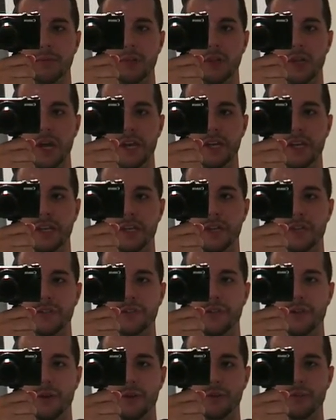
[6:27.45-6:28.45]
like it
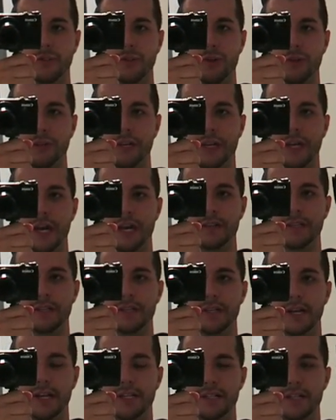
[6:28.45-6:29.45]
is, you know, it's totally
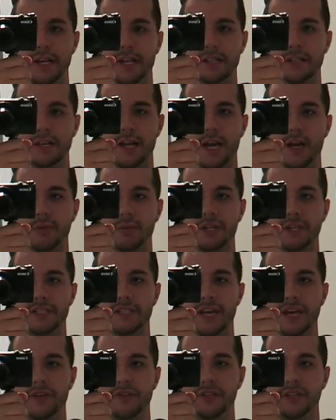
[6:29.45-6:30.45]
Casey Neistat style, but
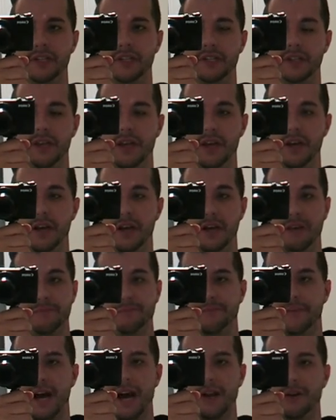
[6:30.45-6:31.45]
it's heavy and
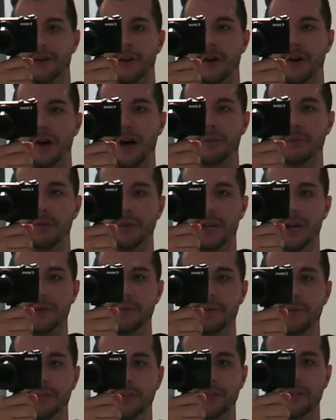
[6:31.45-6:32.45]
I don't know, I'm
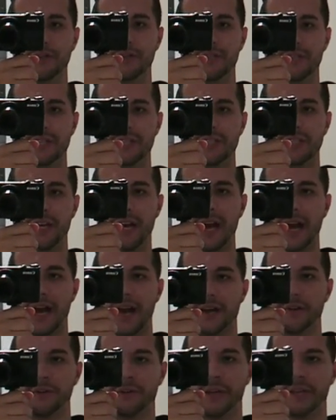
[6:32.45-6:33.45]
a little sissy.
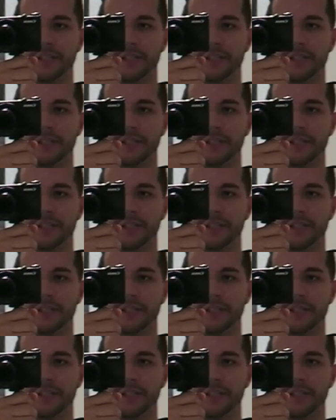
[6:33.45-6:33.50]
I don't